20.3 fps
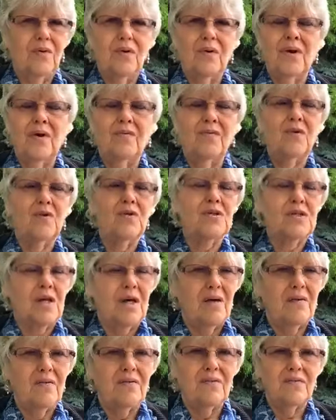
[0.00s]
of
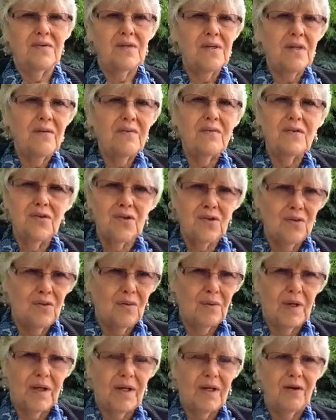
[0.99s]
yourself stuff that you don't
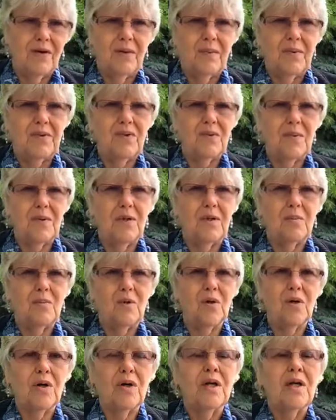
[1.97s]
want to carry with you anymore.